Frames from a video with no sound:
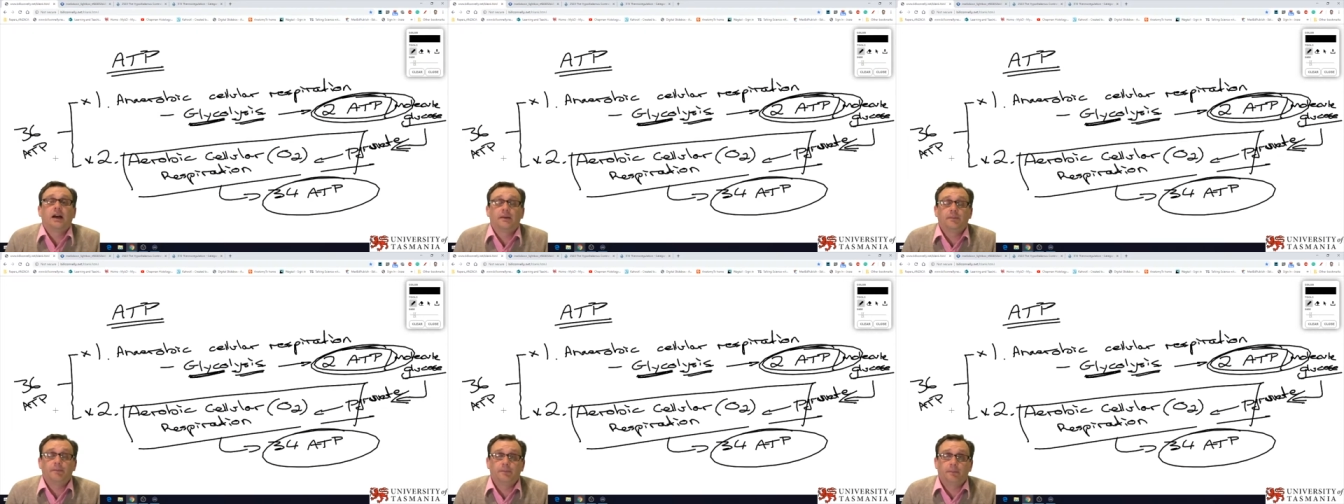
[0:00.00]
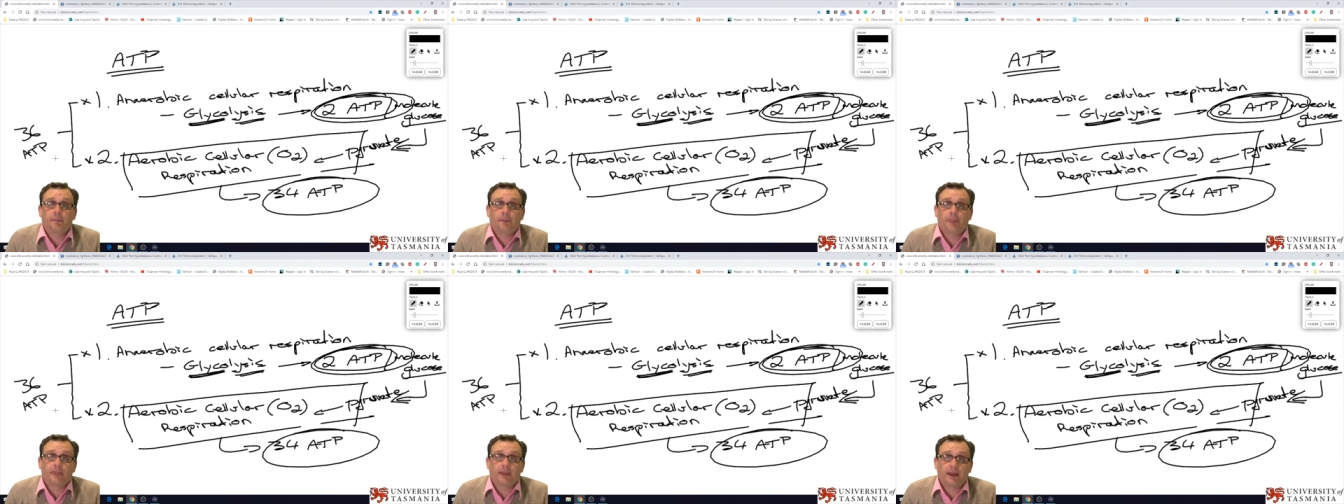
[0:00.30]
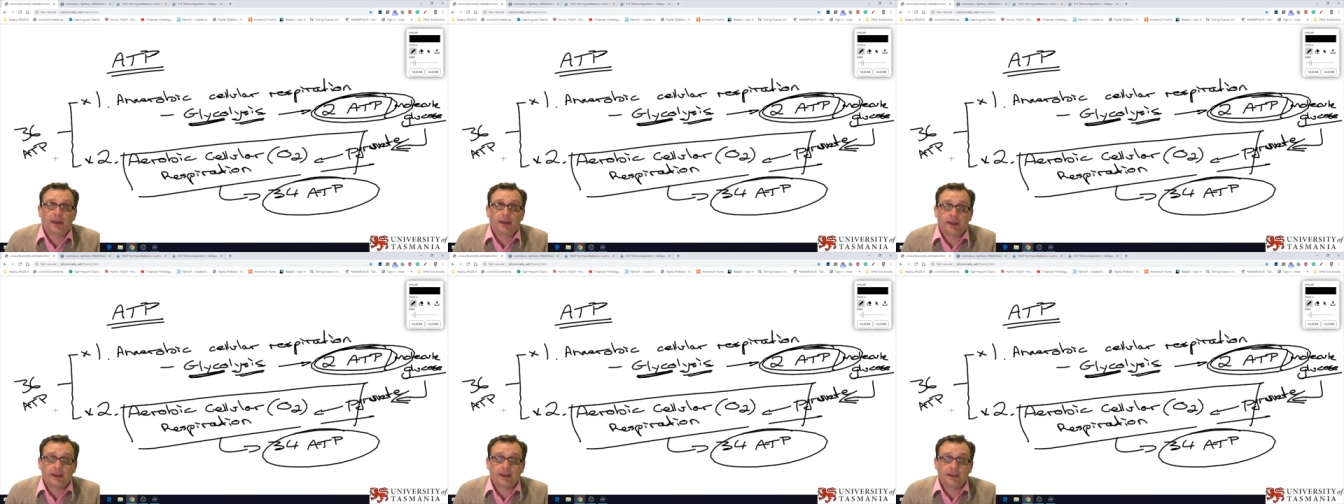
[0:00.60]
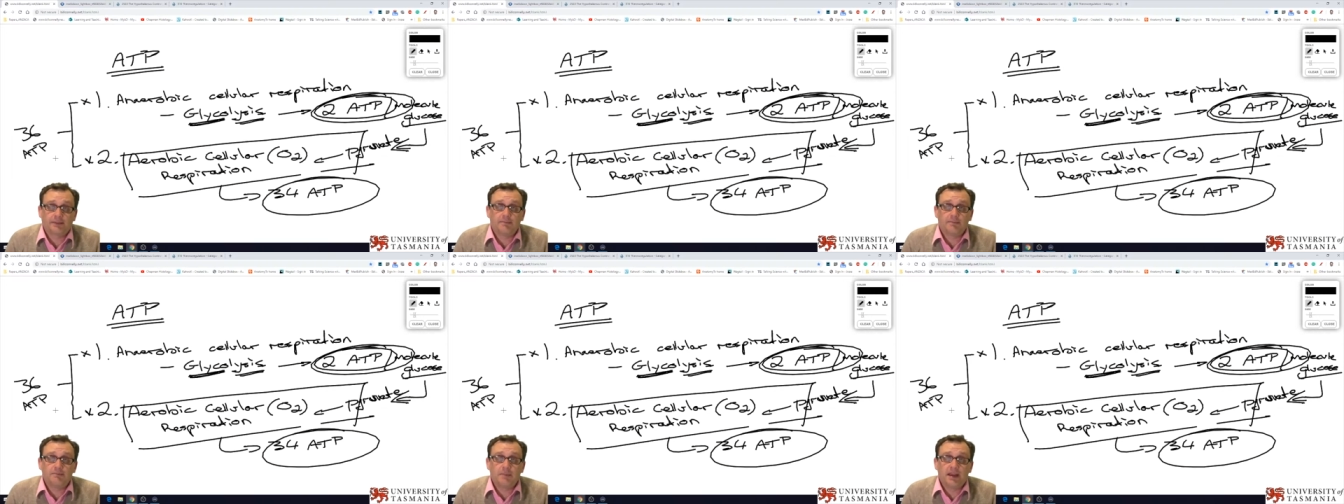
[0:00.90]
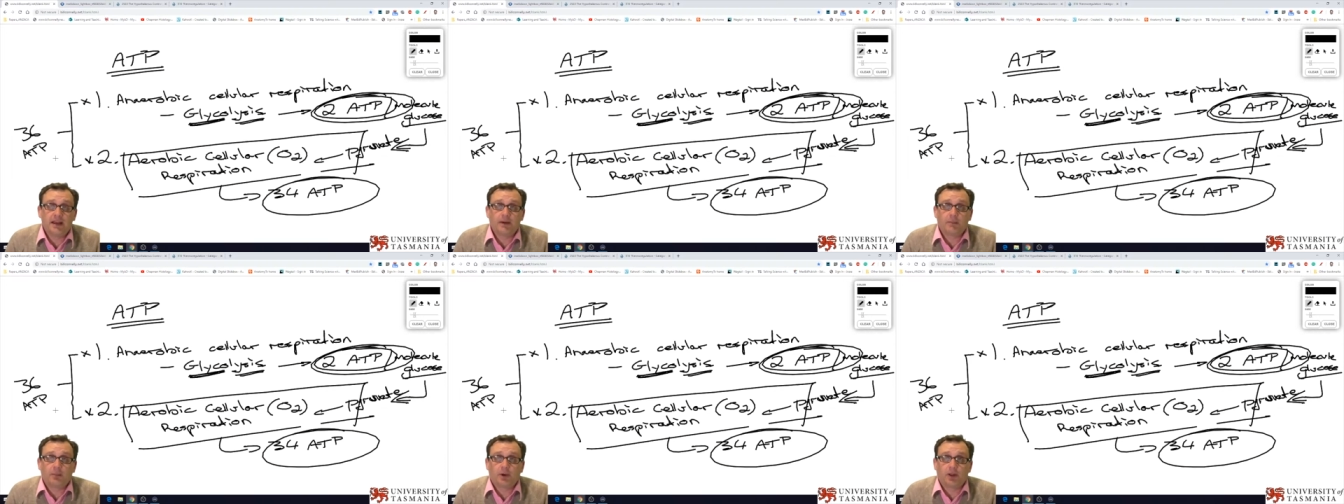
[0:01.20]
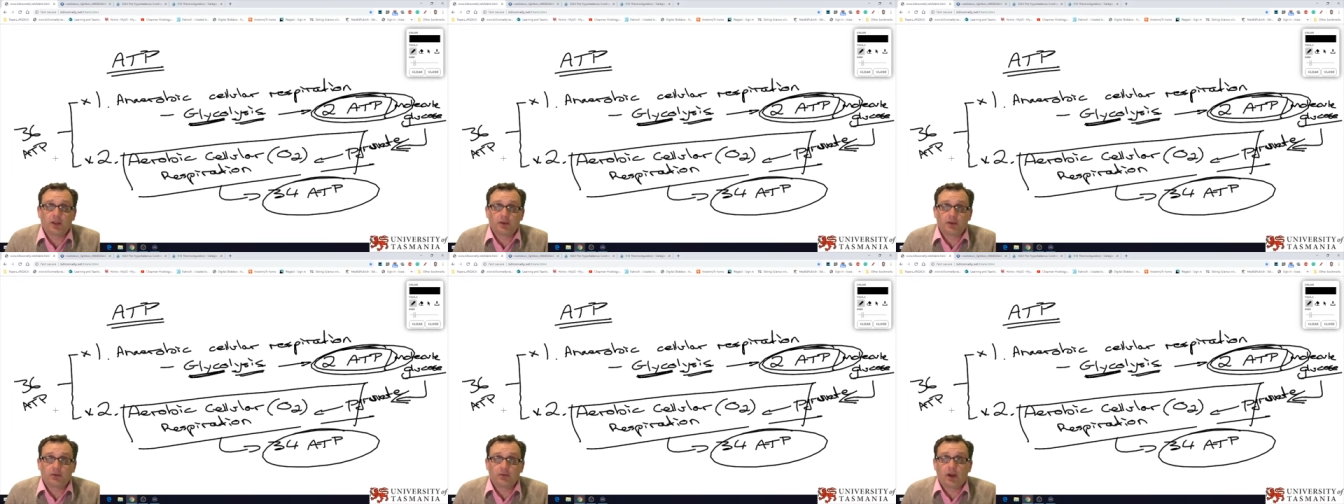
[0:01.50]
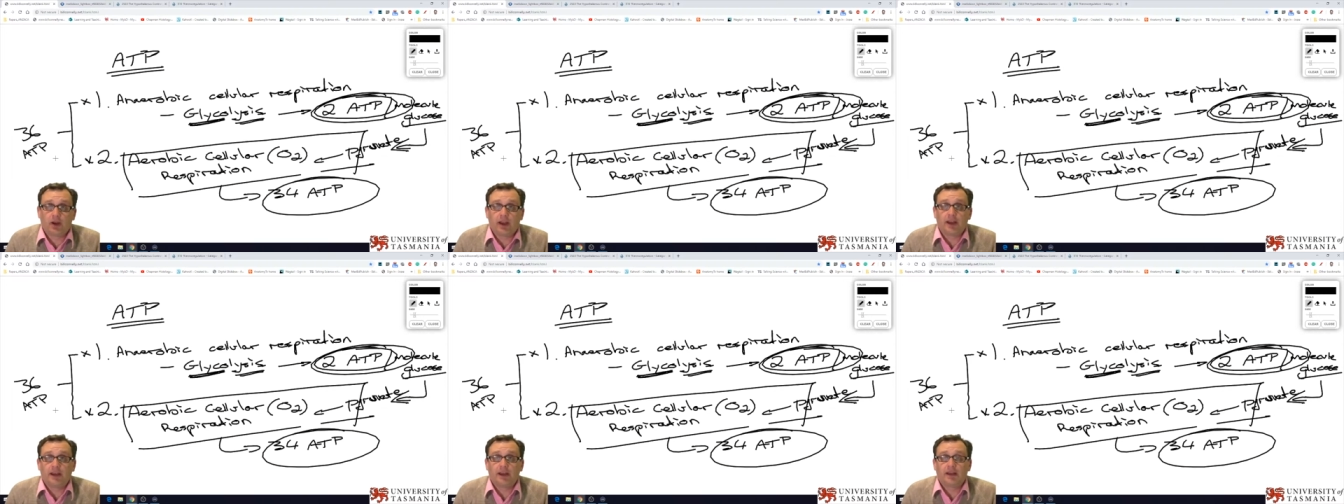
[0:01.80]
um, I guess,
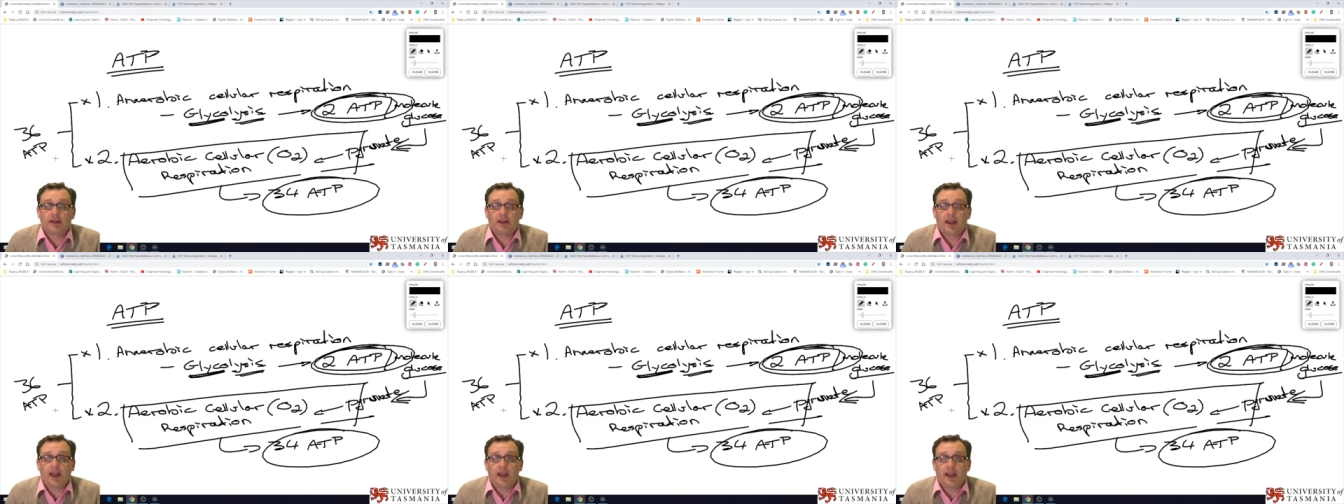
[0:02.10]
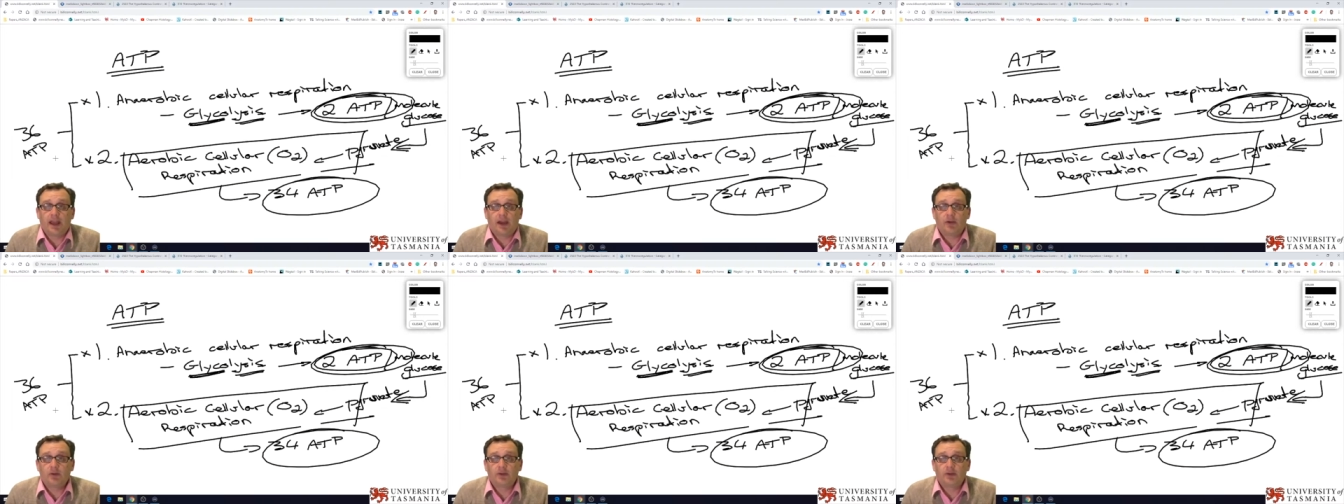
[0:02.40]
metabolic rate and